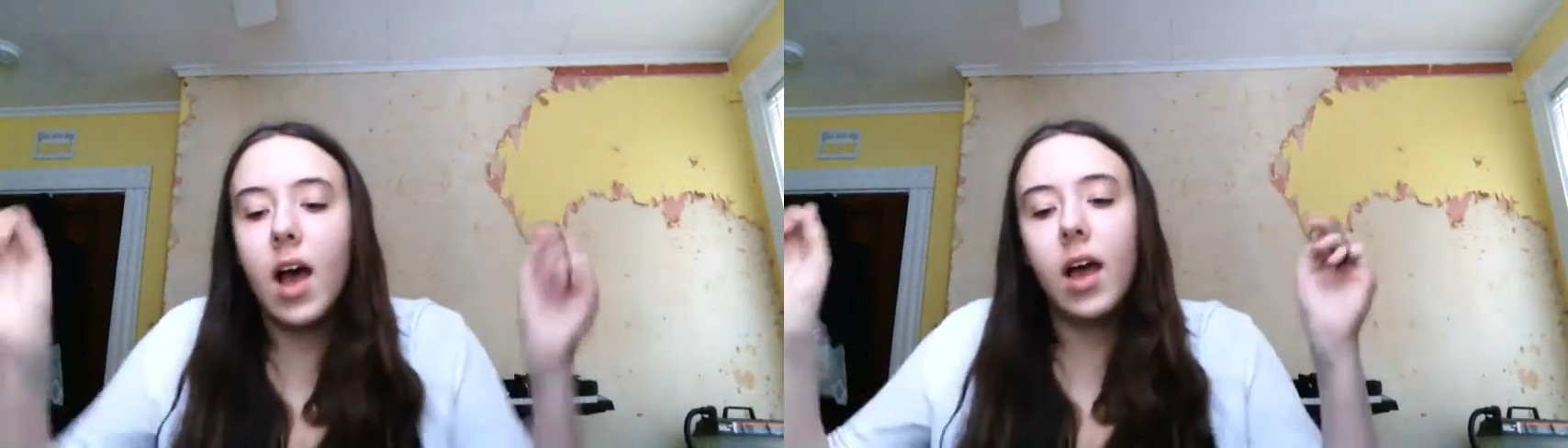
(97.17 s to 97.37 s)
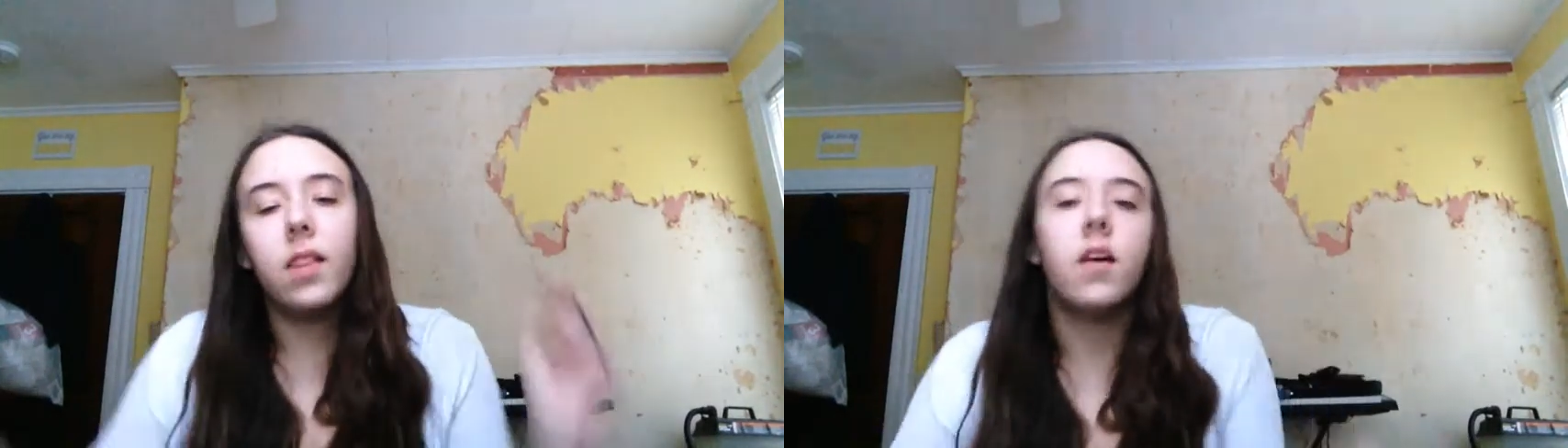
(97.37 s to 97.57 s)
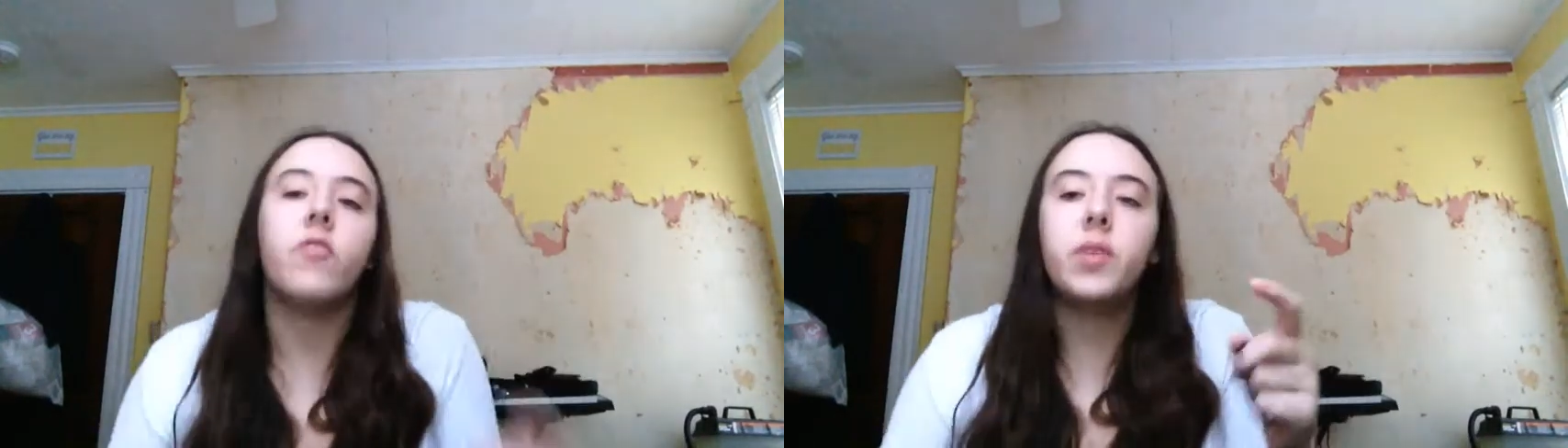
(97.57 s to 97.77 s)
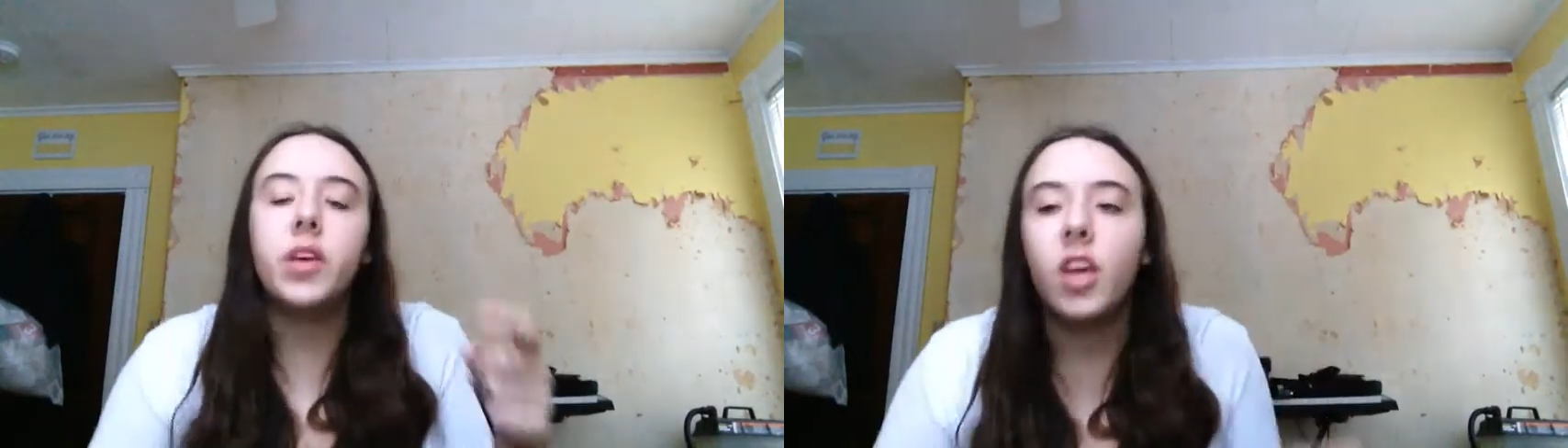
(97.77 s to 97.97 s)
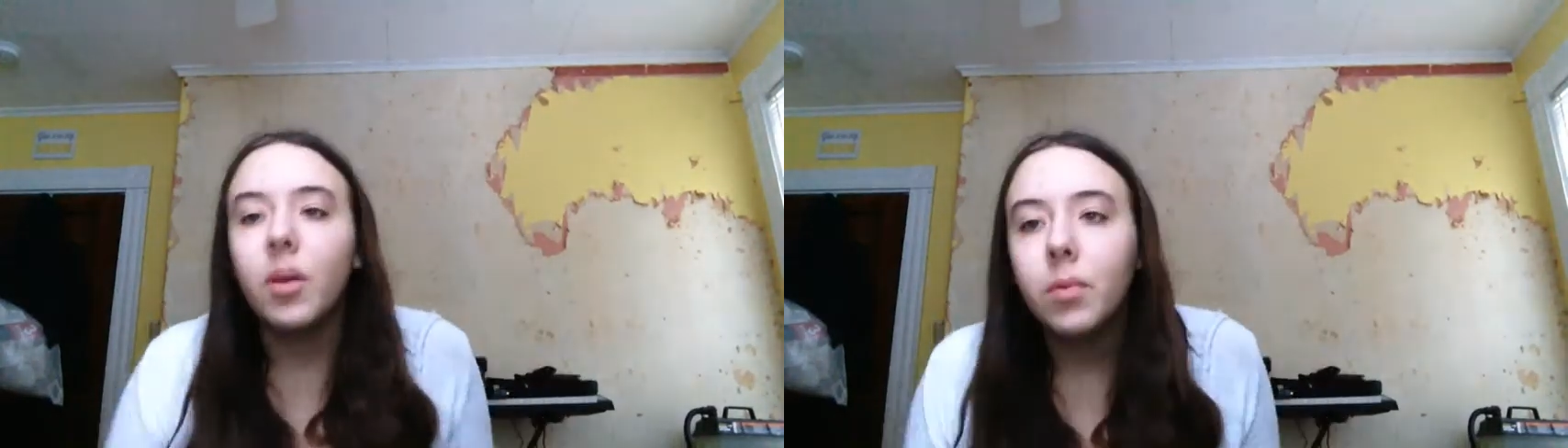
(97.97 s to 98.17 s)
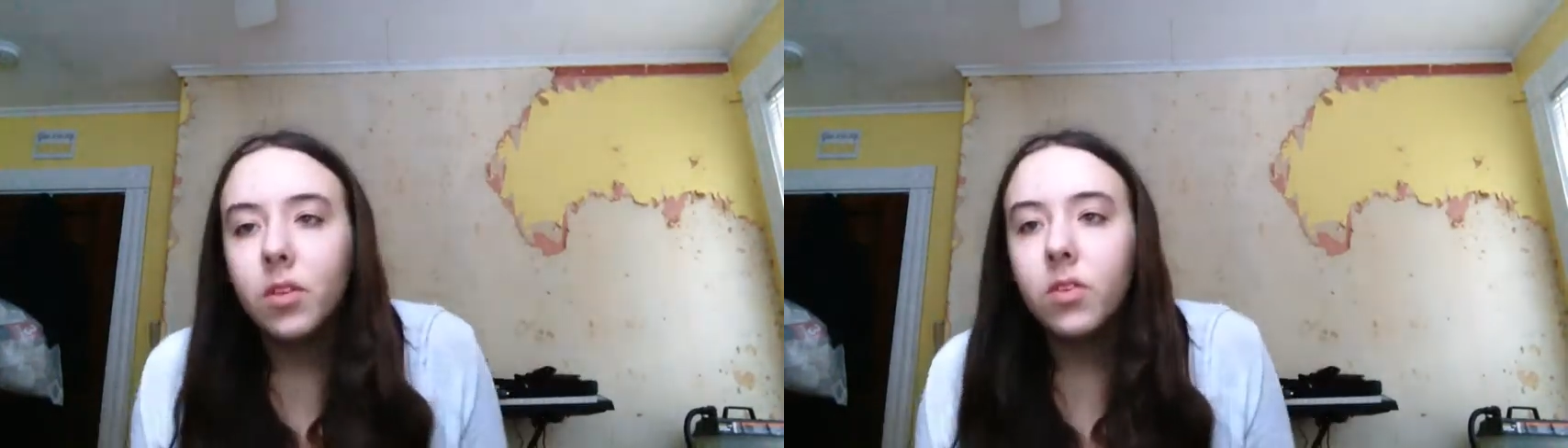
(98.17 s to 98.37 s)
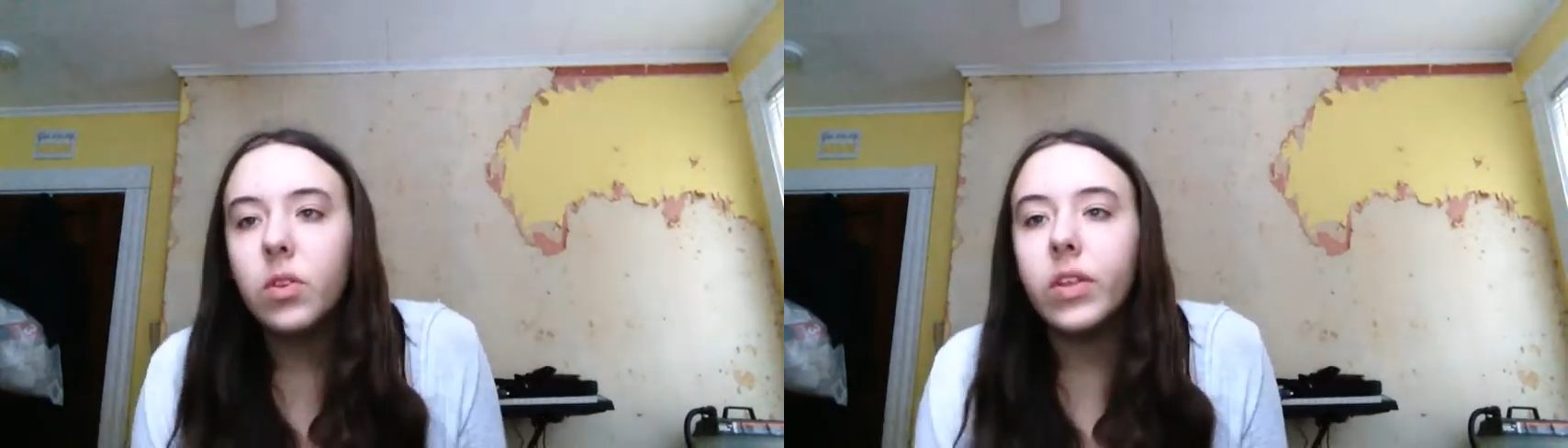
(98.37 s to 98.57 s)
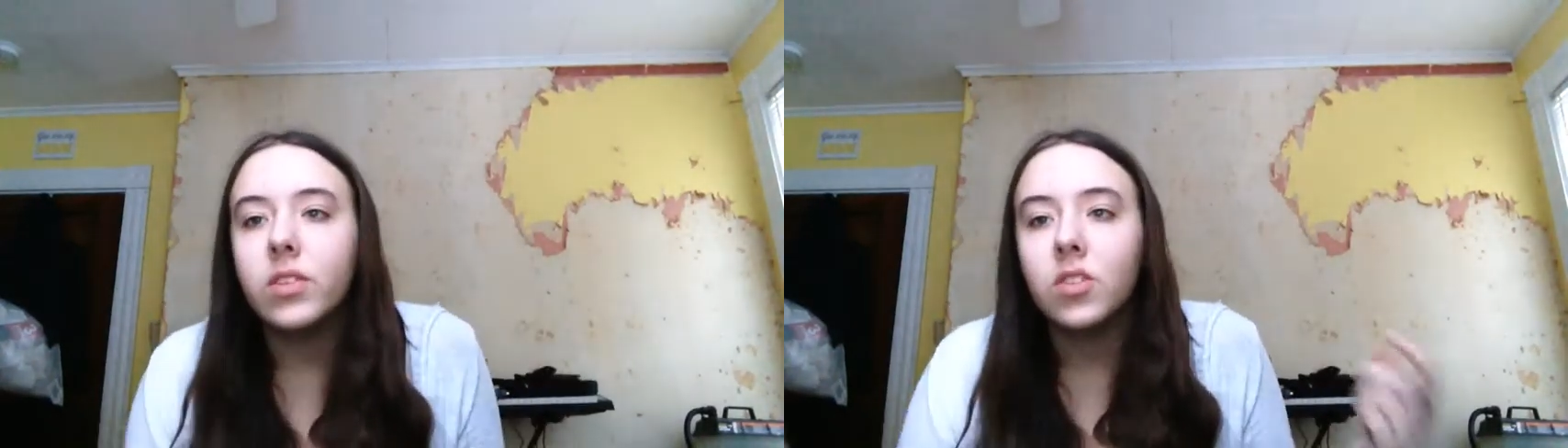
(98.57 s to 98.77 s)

I love being able to do this.